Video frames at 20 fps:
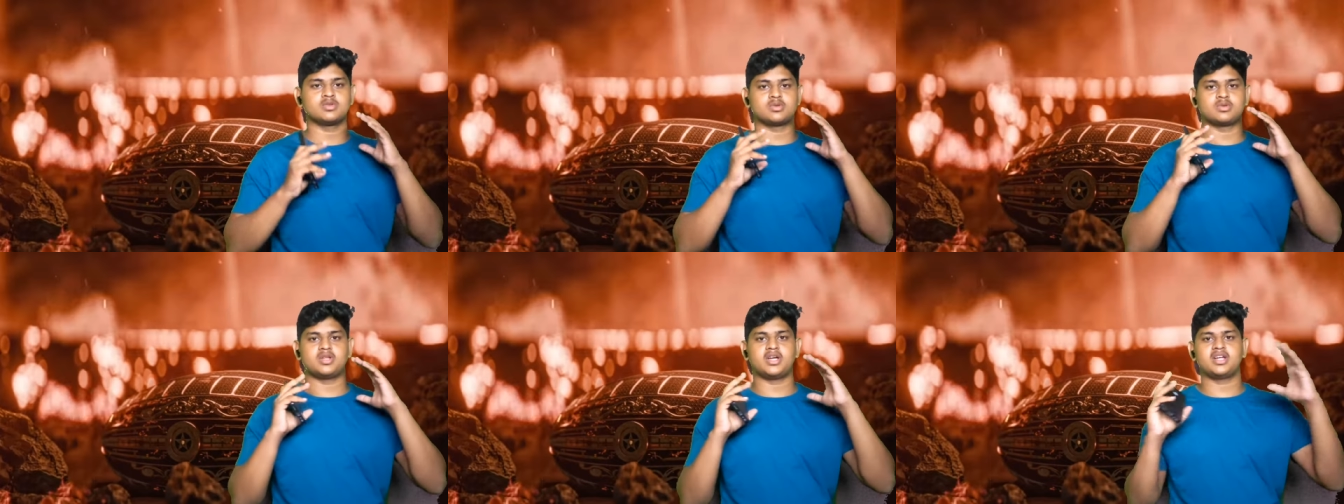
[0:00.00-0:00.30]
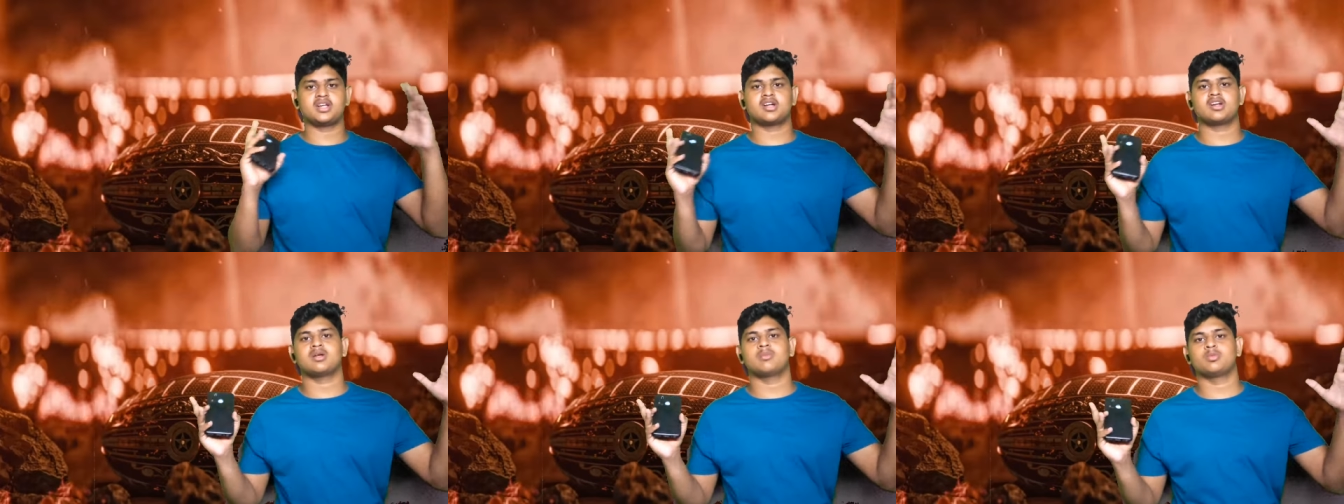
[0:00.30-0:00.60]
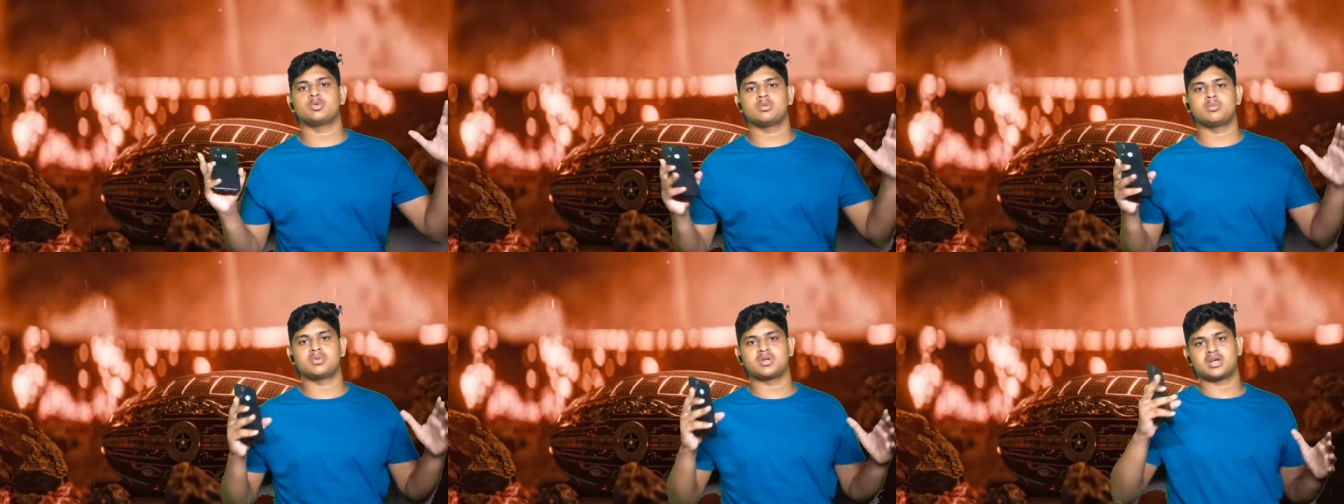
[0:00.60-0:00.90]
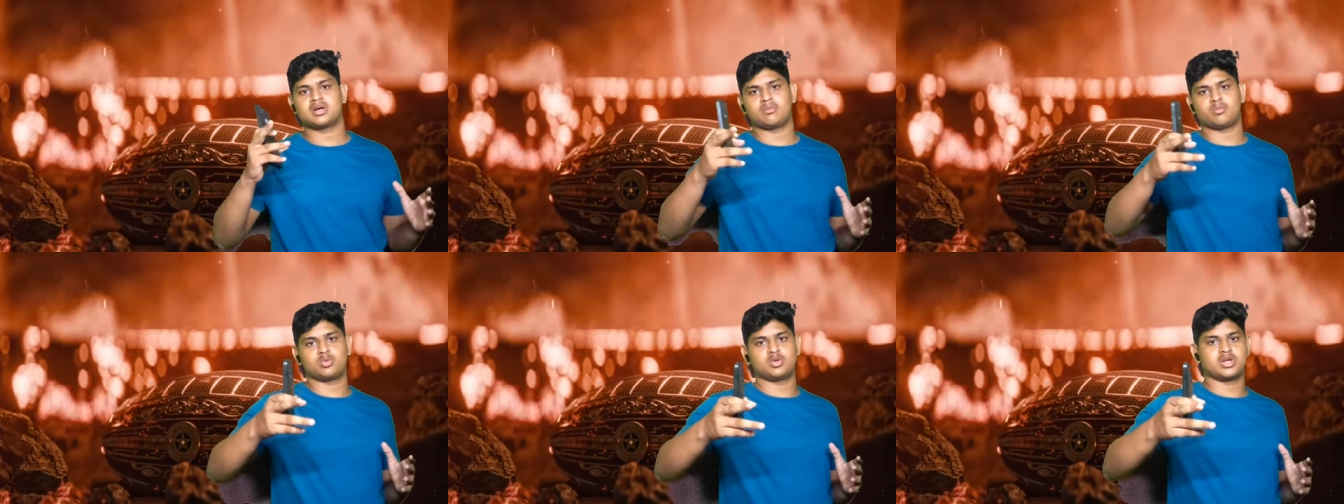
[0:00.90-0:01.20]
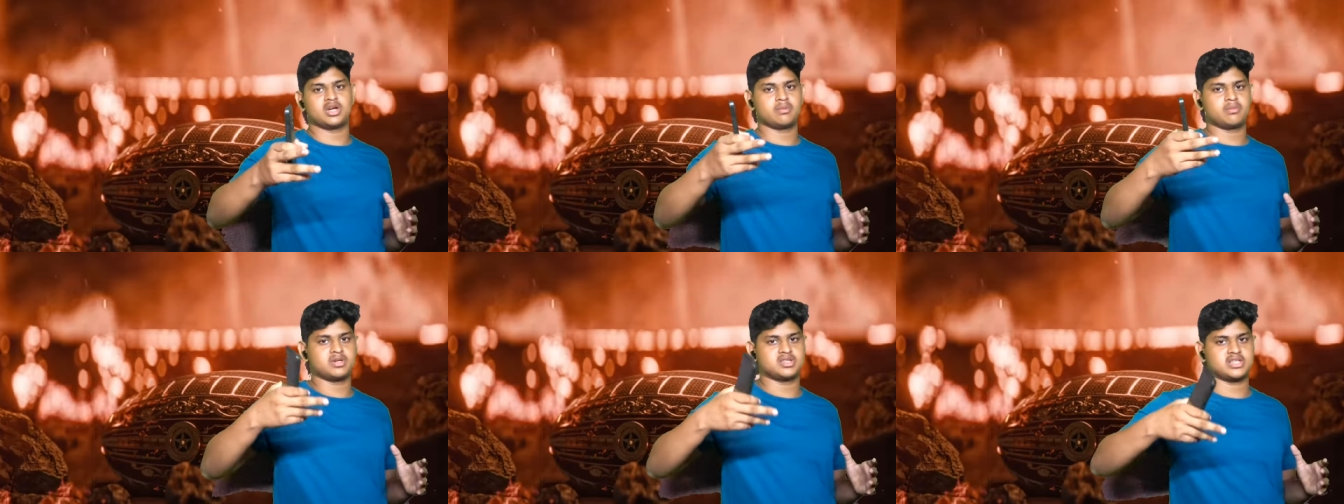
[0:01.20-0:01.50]
So Danagamunda
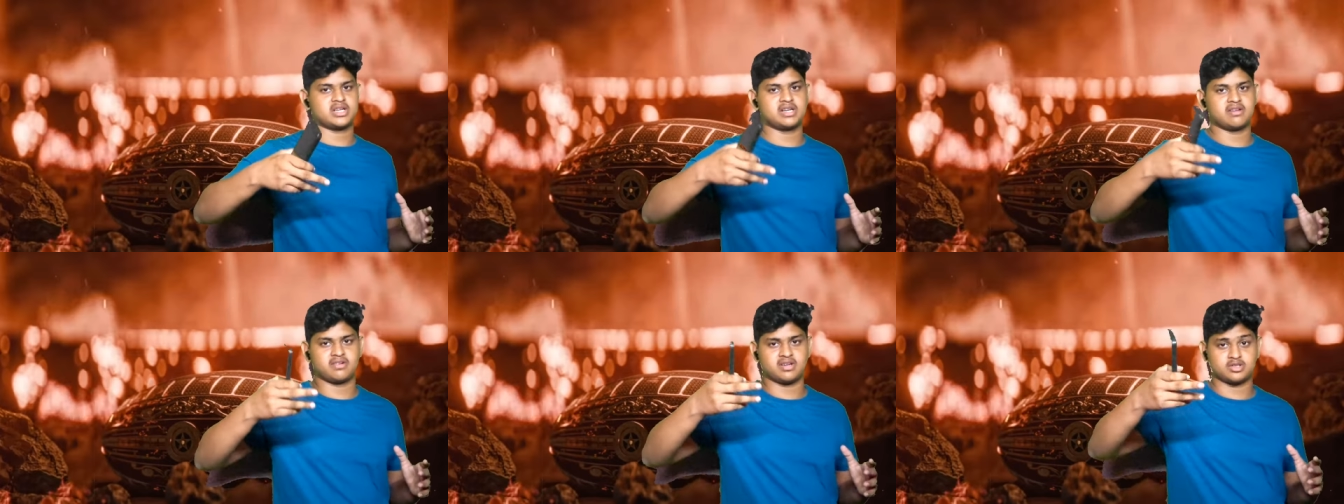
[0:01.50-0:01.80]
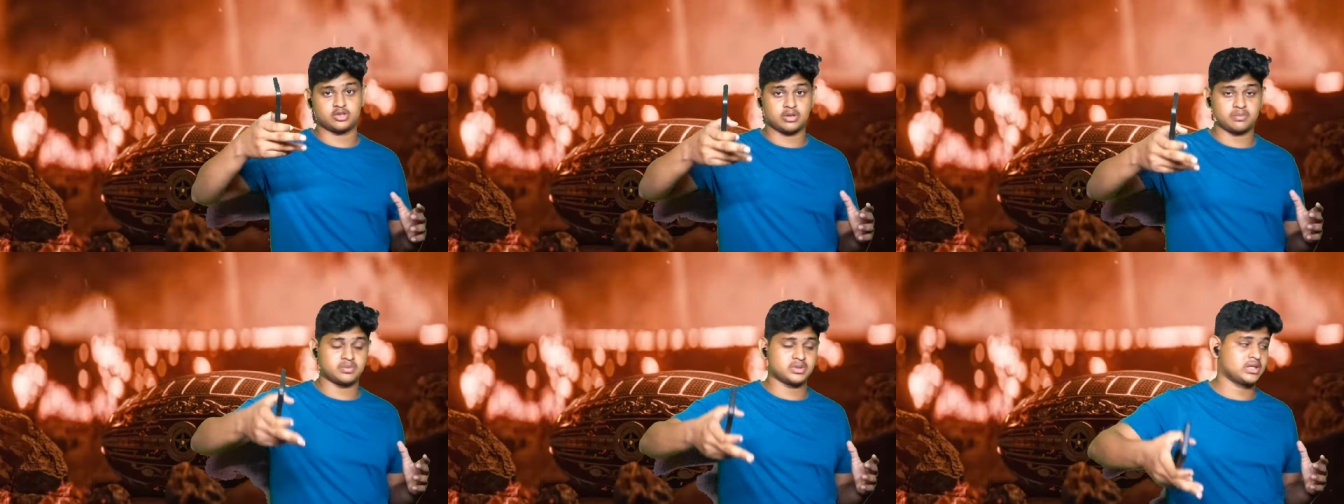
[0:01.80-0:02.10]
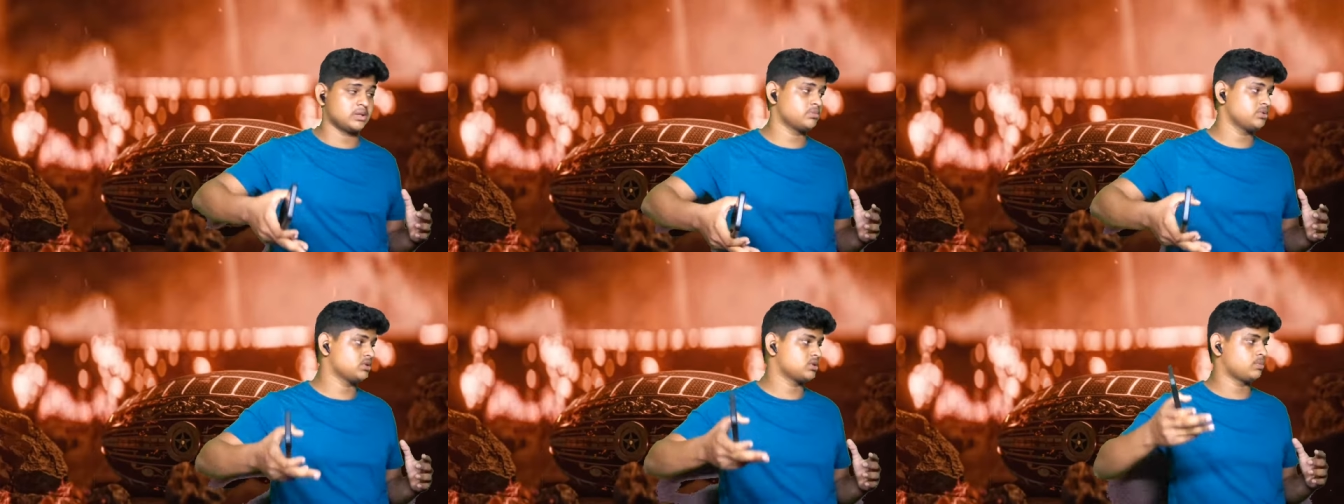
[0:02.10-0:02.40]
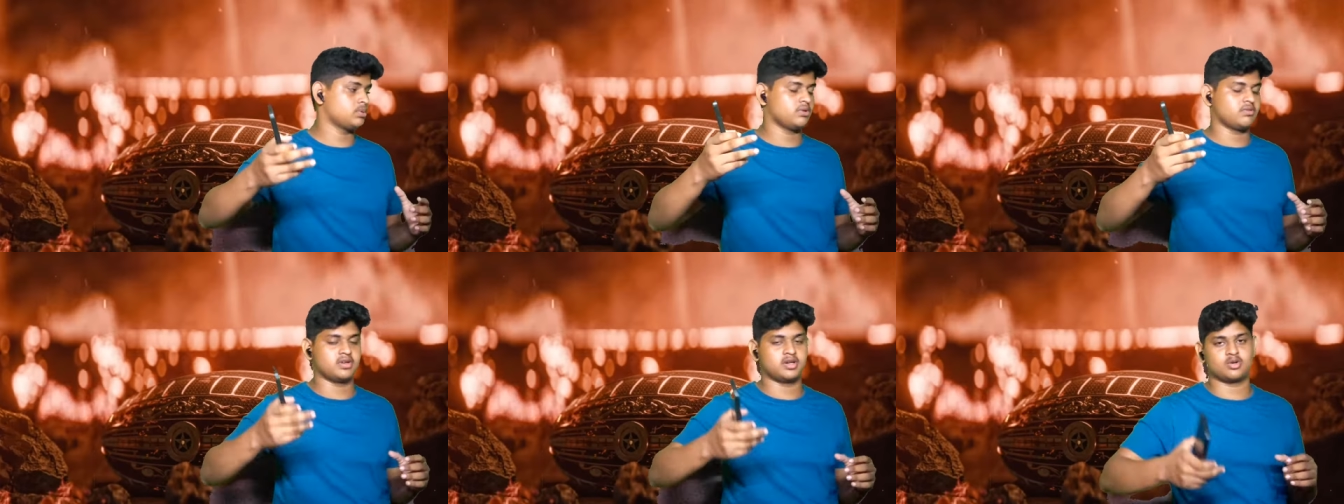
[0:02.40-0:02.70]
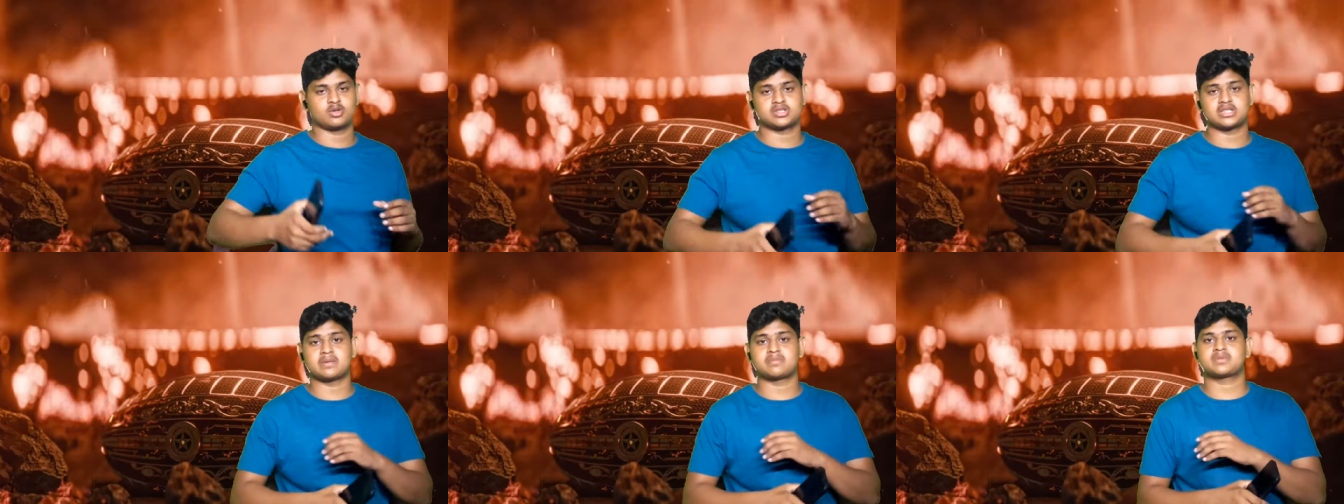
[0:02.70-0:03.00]
Megamundaman channel and subscribe just for the
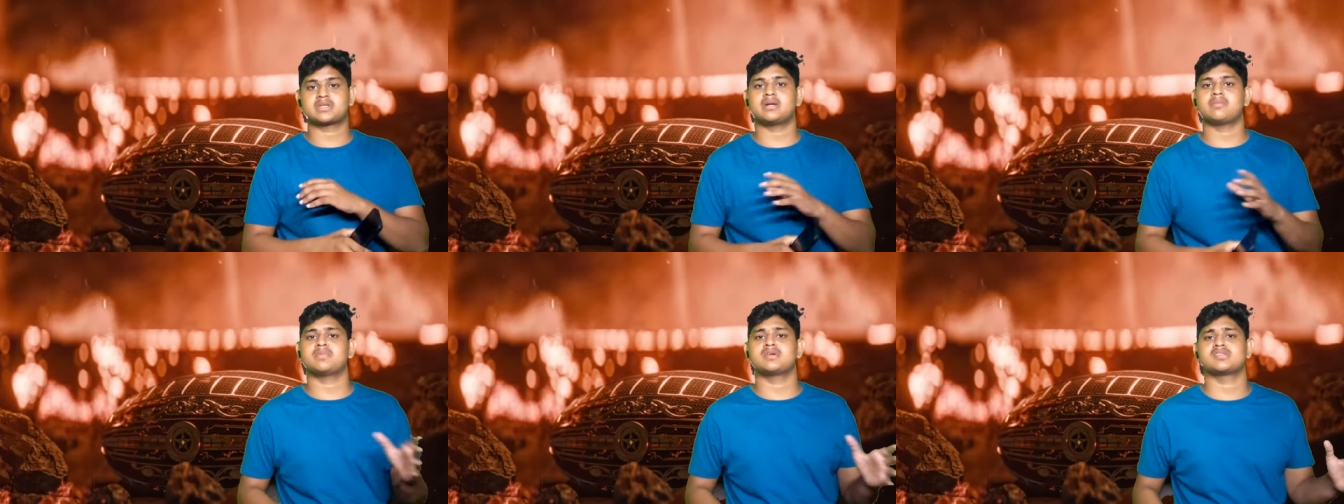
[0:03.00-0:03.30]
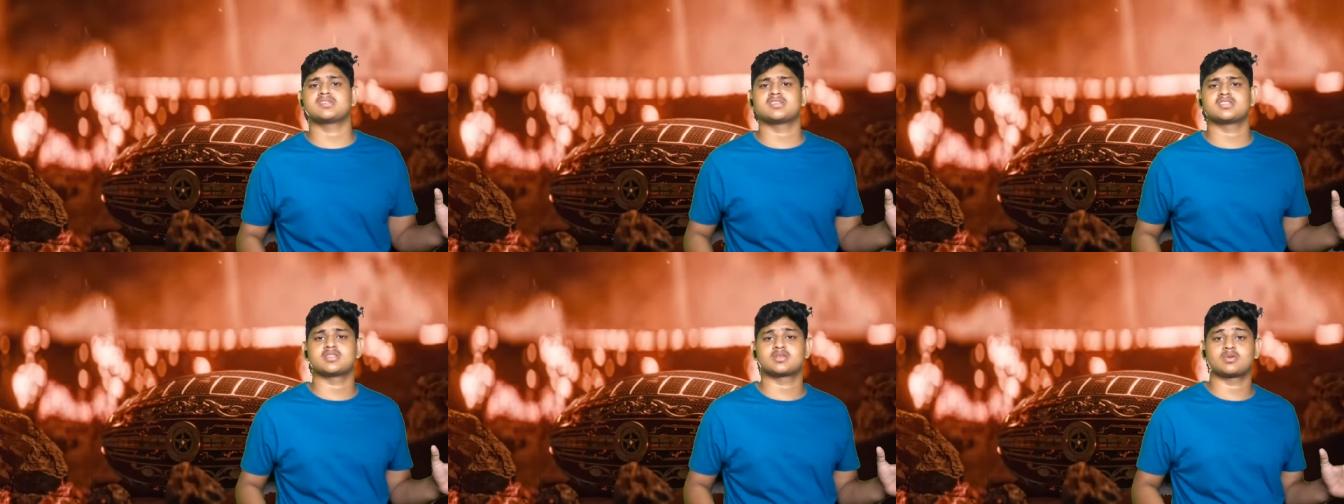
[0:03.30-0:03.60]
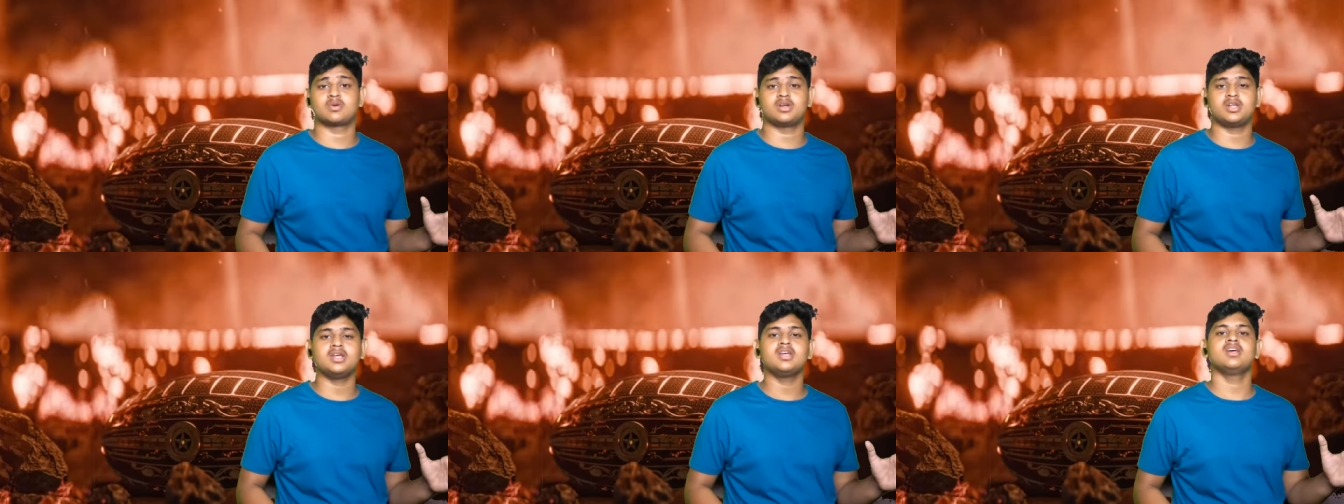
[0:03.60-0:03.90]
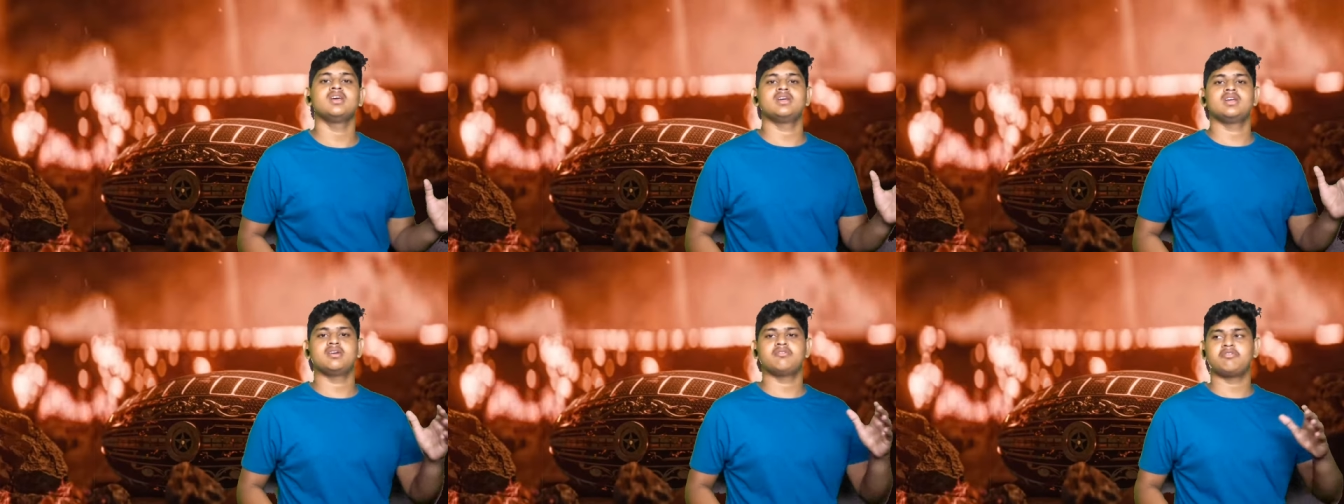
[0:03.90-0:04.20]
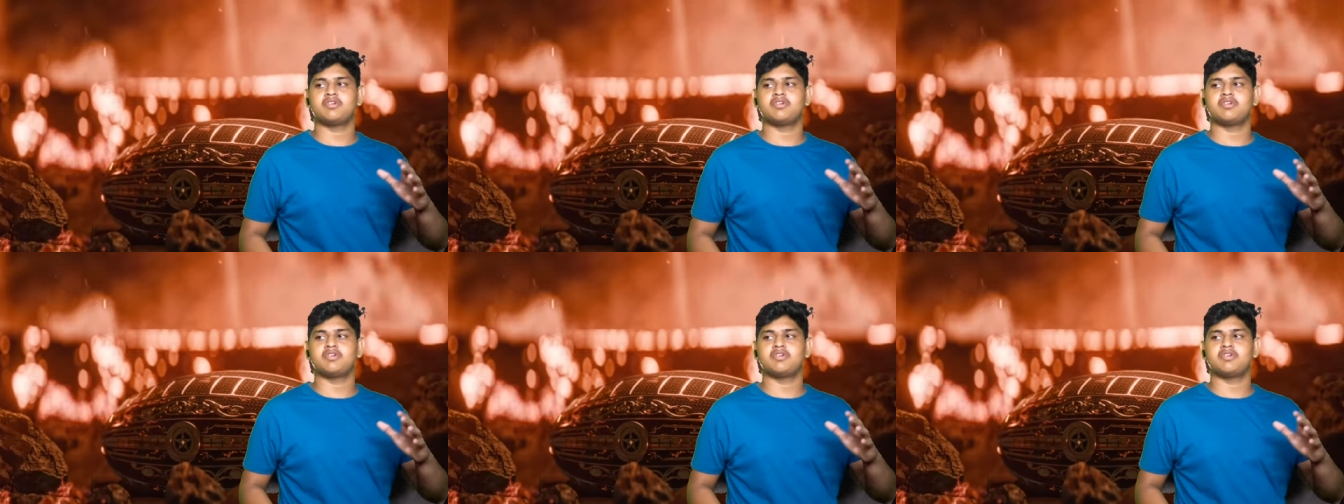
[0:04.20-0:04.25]
window subscribe and Jesus Kundi.